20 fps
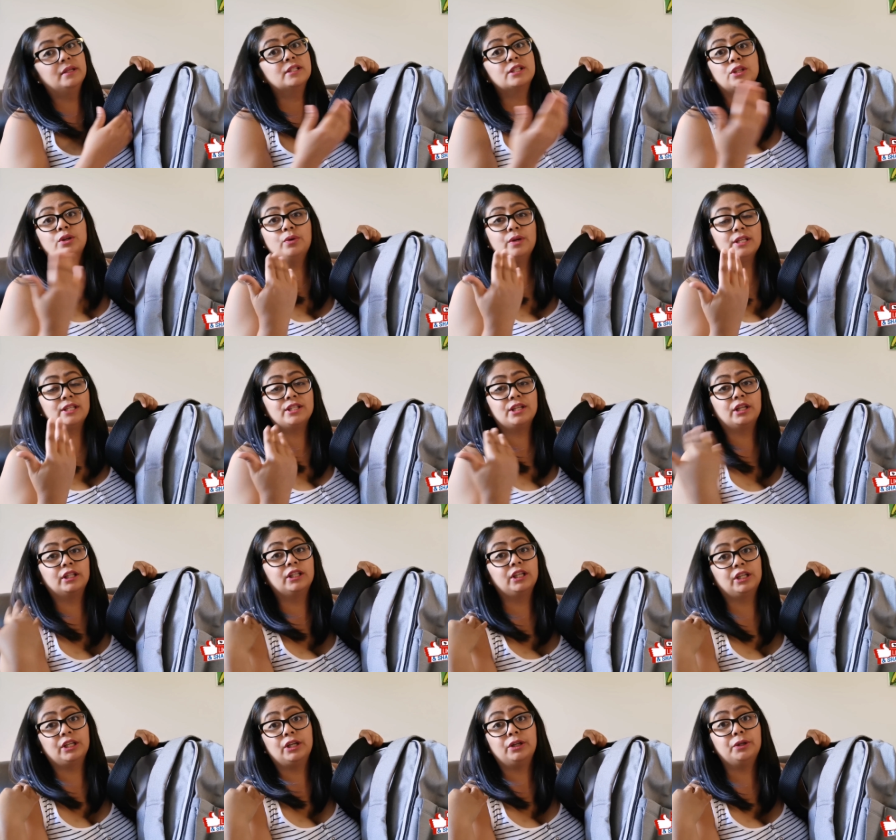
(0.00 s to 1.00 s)
So it's
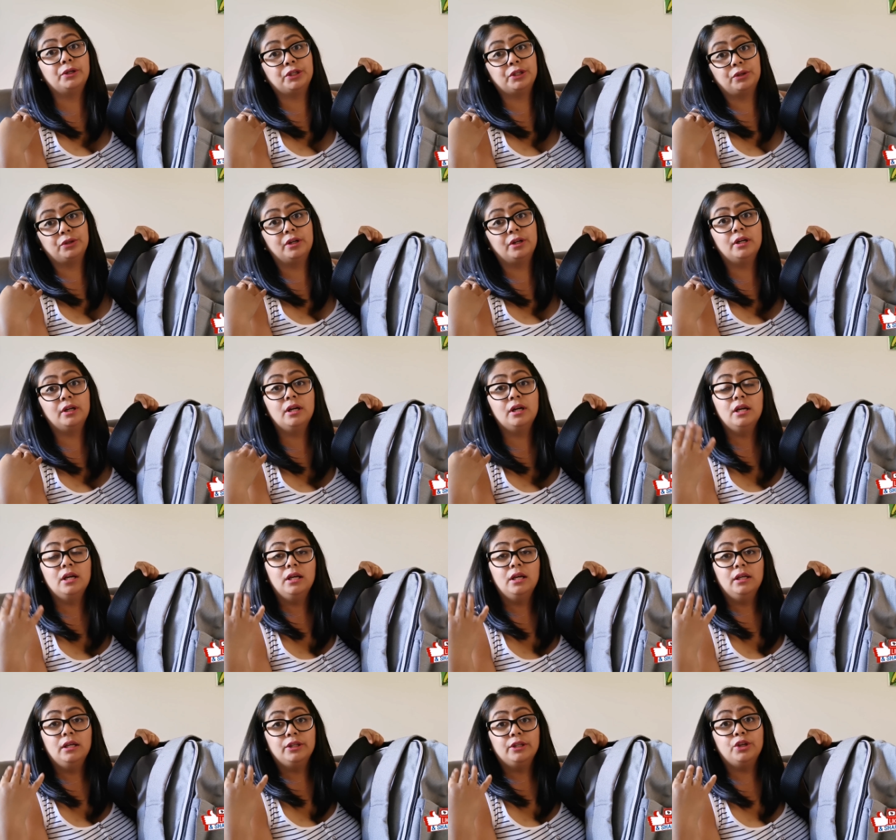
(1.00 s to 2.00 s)
not gonna hurt your
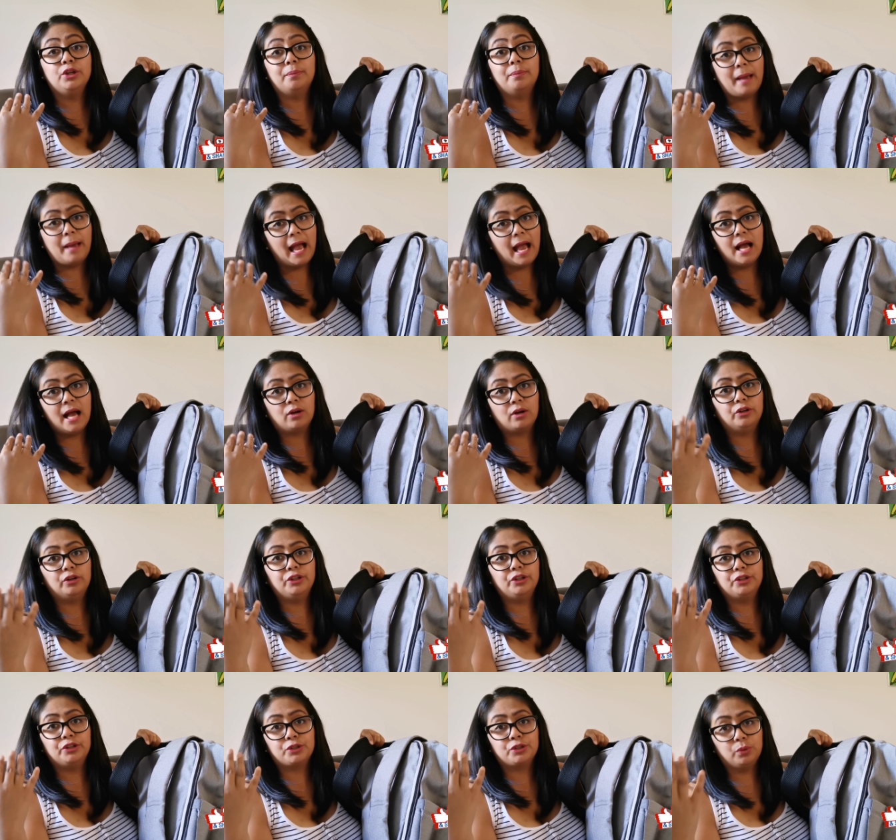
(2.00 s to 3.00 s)
your back or
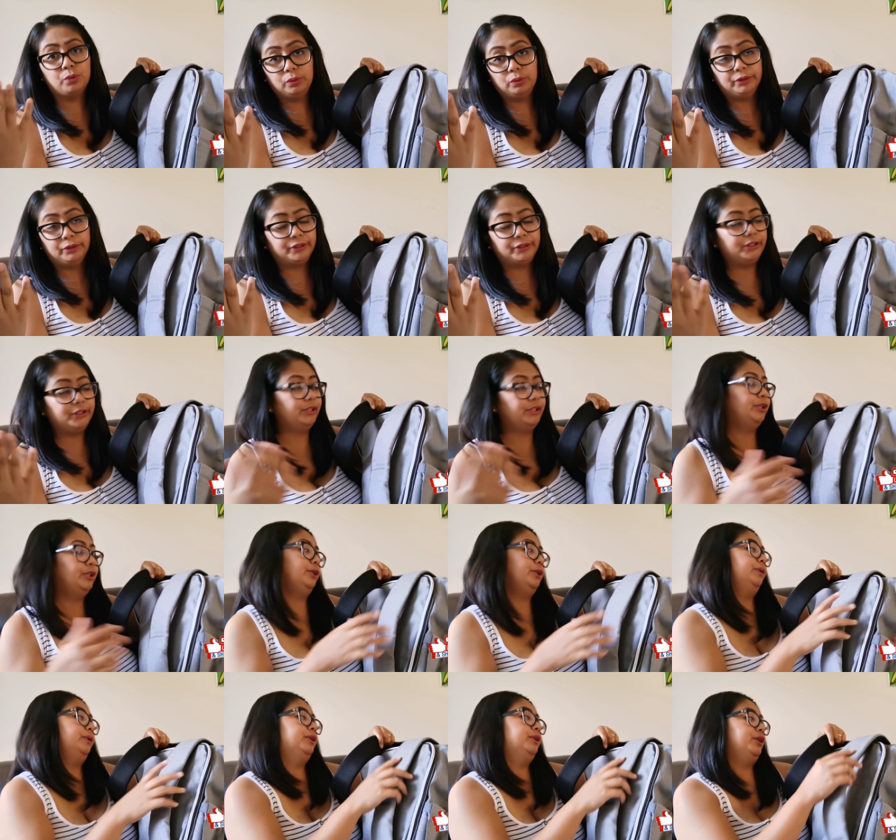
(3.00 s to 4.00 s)
your shoulder,
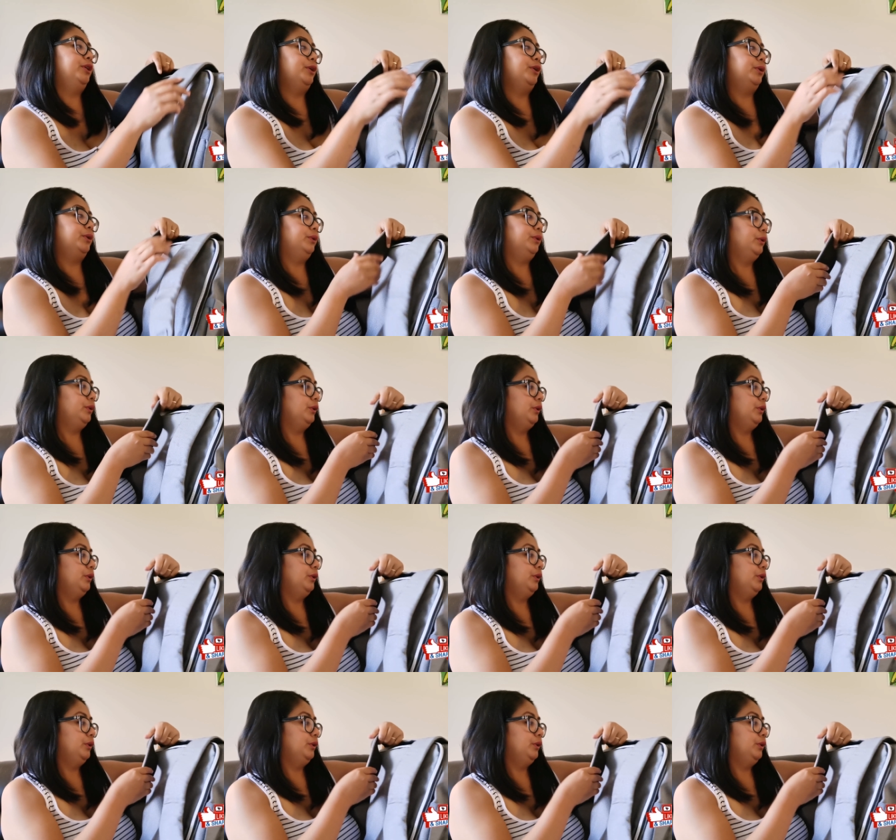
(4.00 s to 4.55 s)
you know.